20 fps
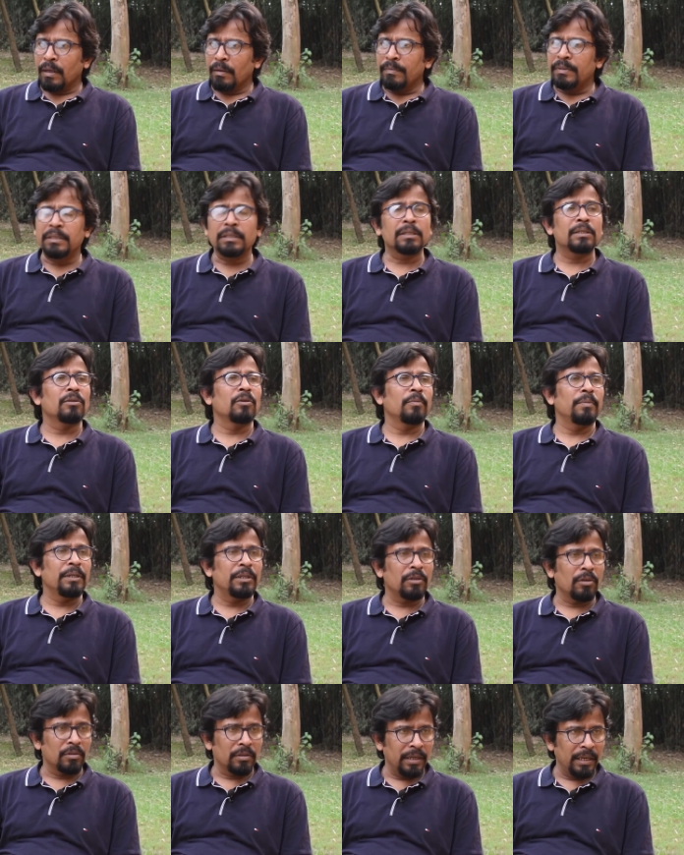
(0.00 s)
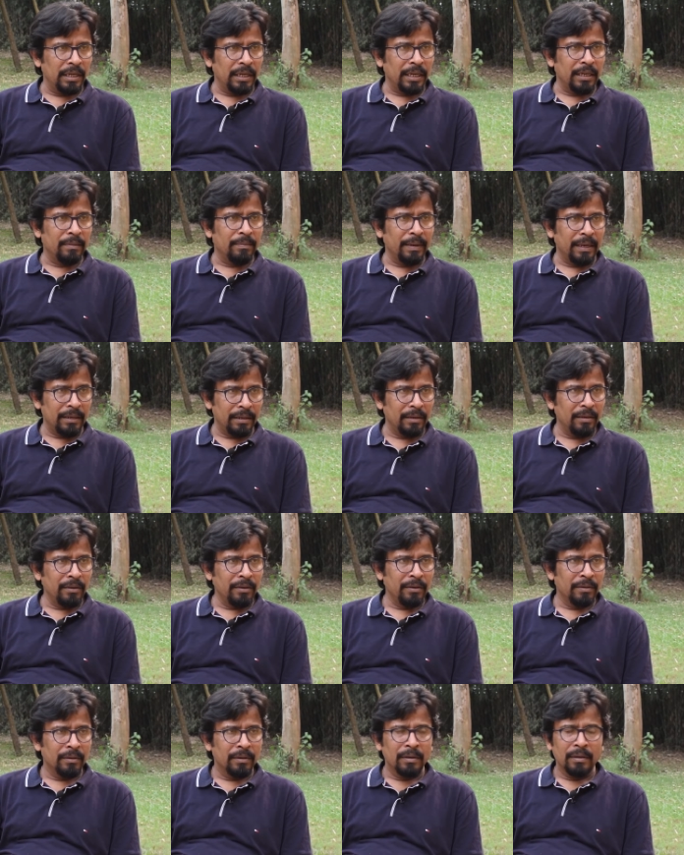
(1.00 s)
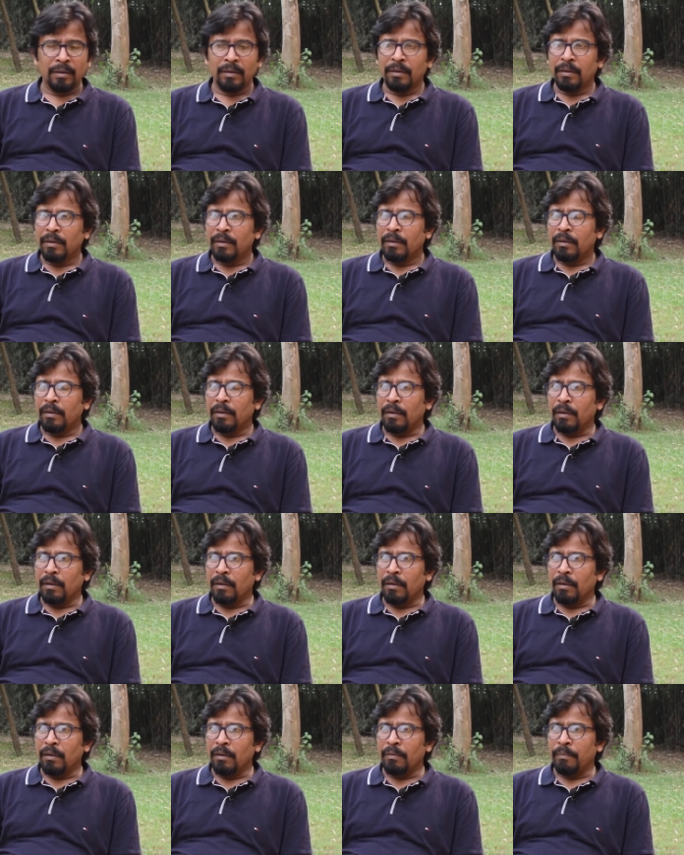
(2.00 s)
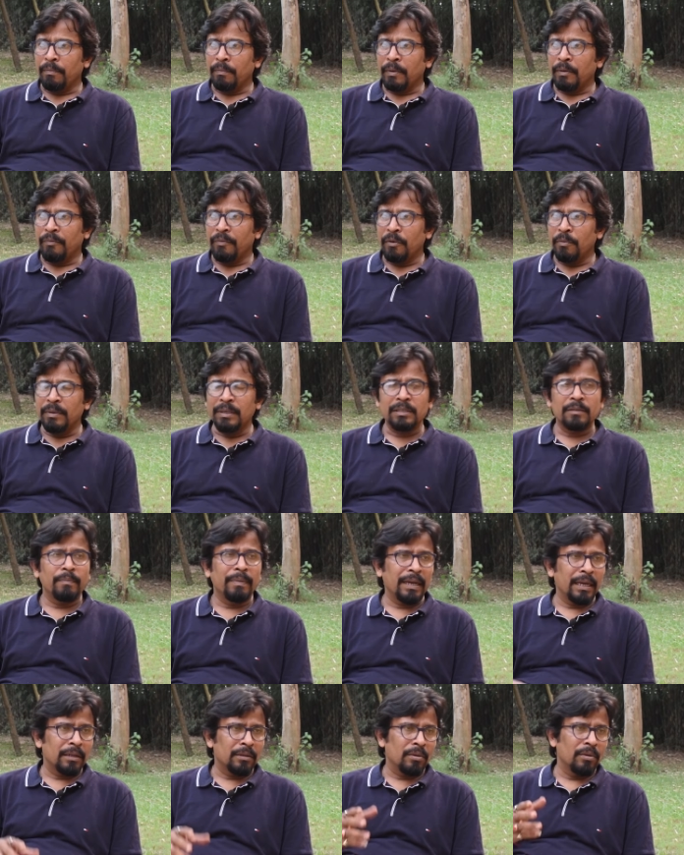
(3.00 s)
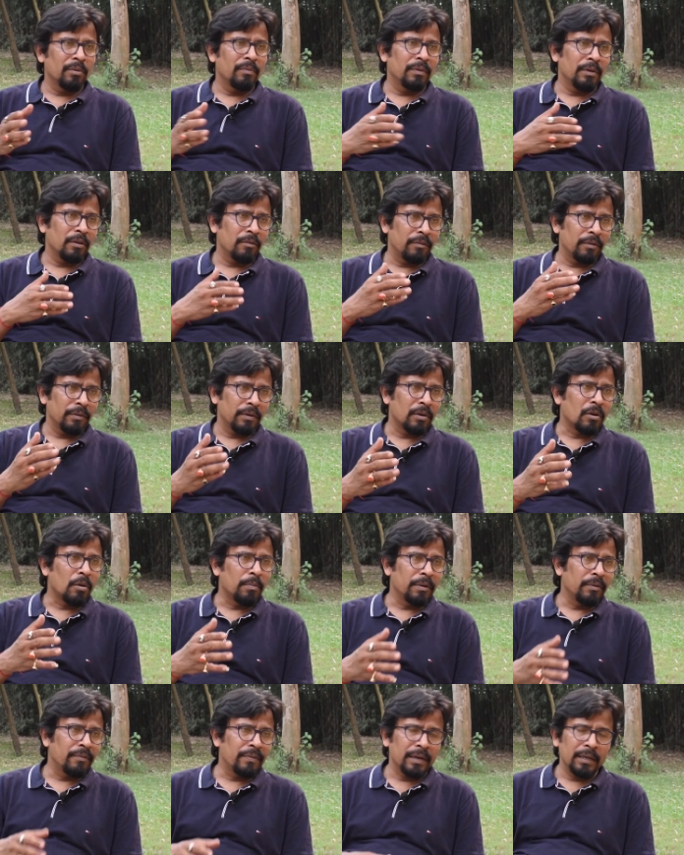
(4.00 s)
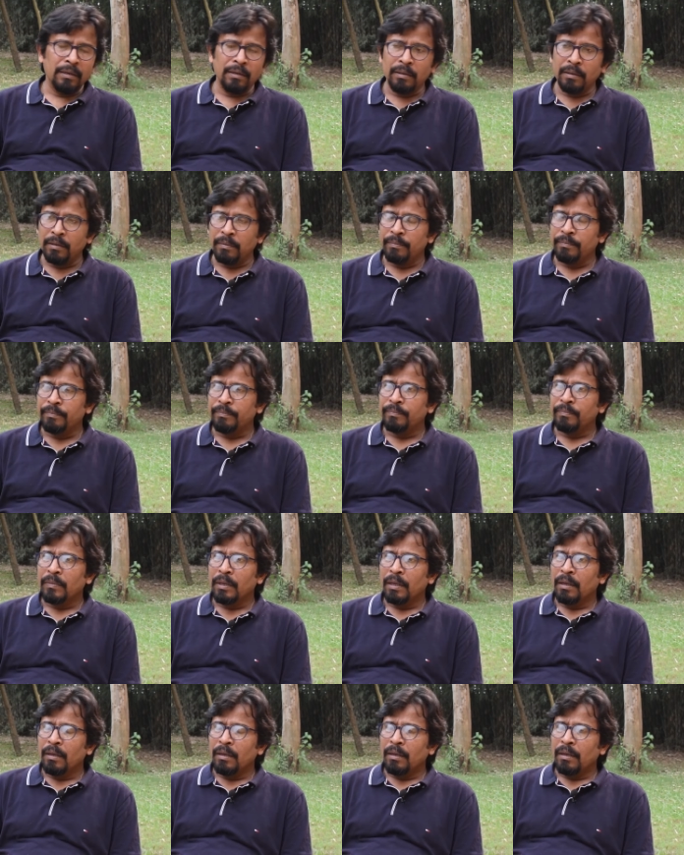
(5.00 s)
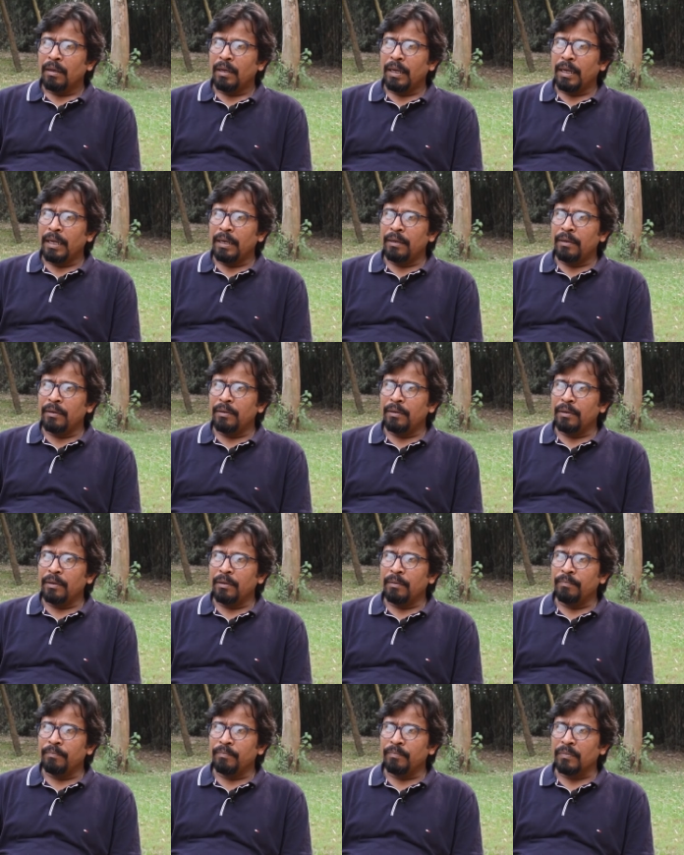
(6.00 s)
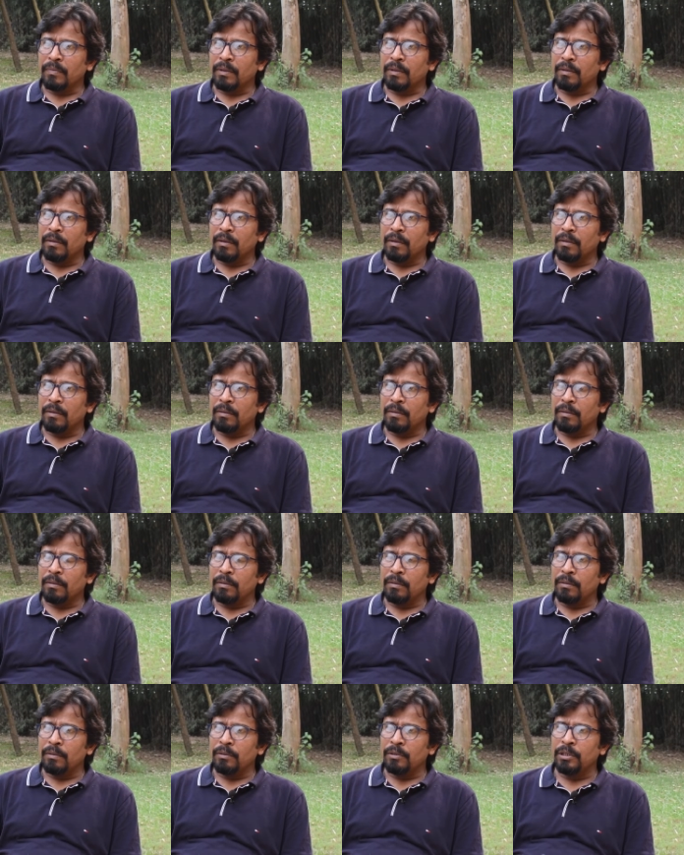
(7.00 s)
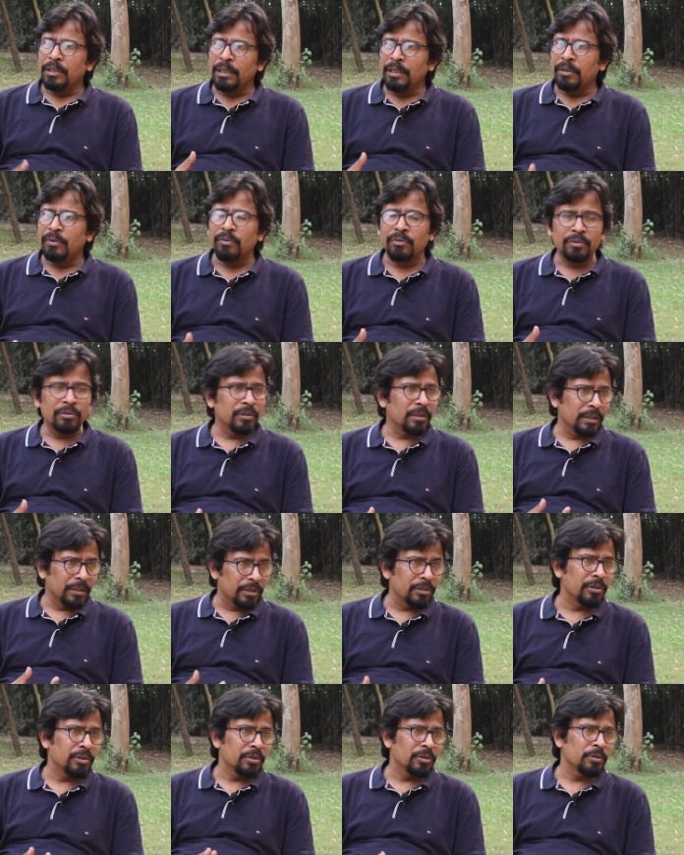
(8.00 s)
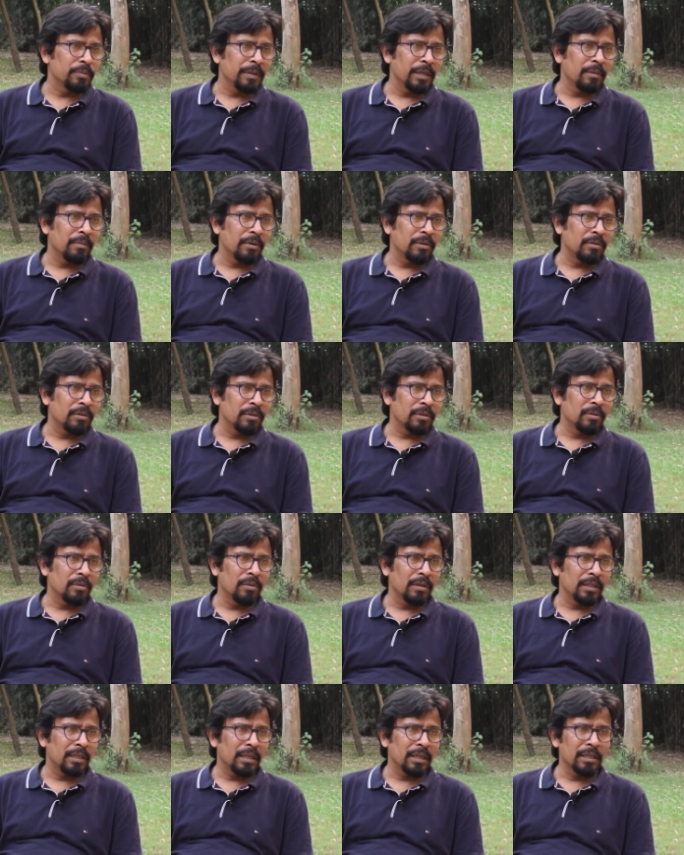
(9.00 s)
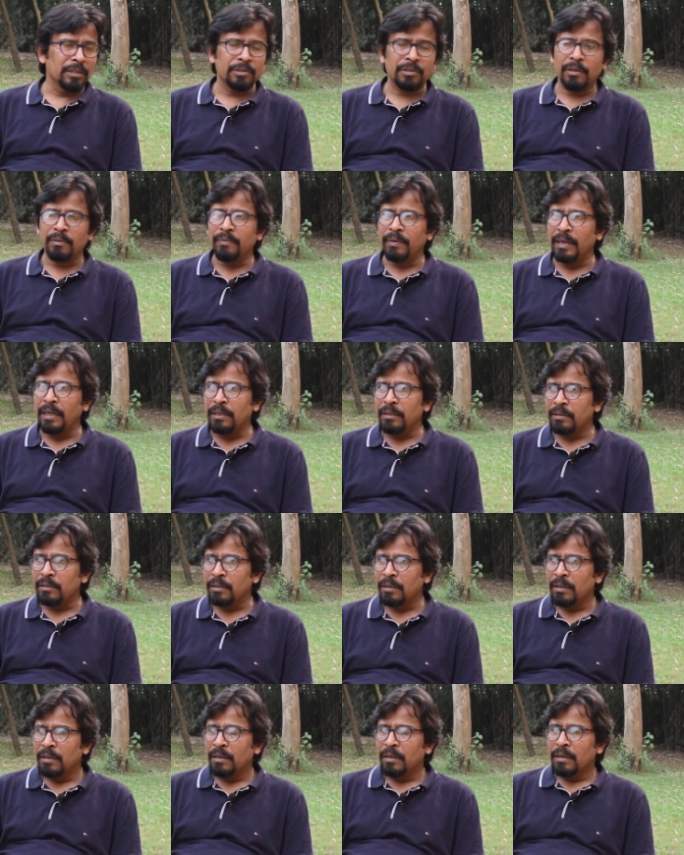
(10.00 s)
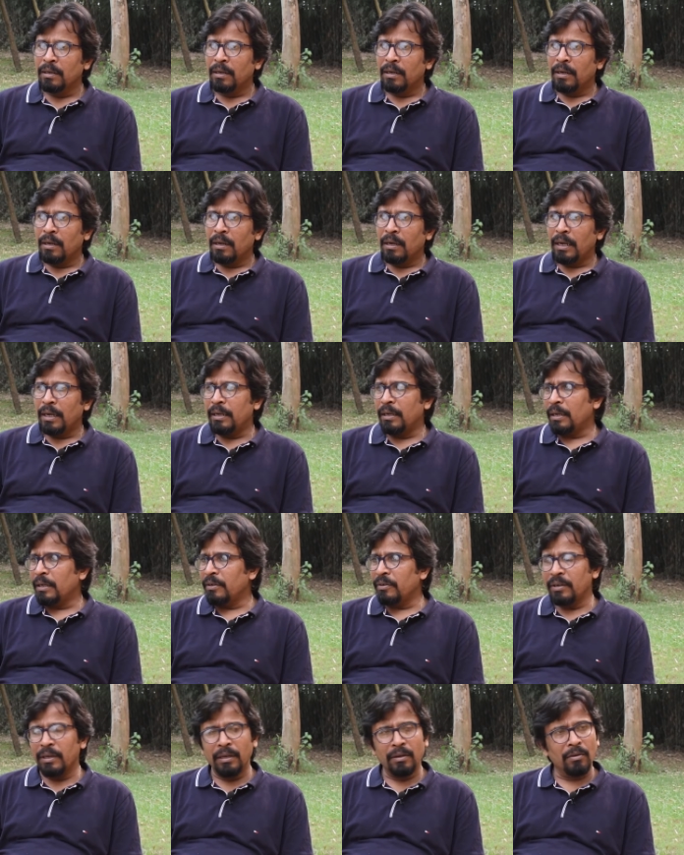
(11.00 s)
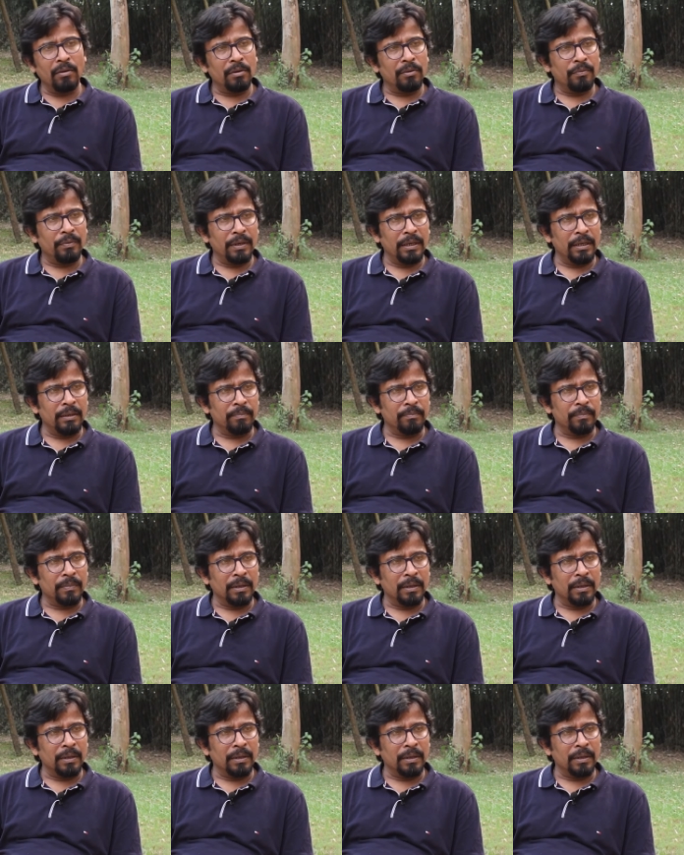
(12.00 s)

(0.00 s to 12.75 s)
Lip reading: Mrs. Surbhi Chaudhary, I met her a few months back through one of our common friend, and she introduced me about Unnati Cultural Village, and I really got very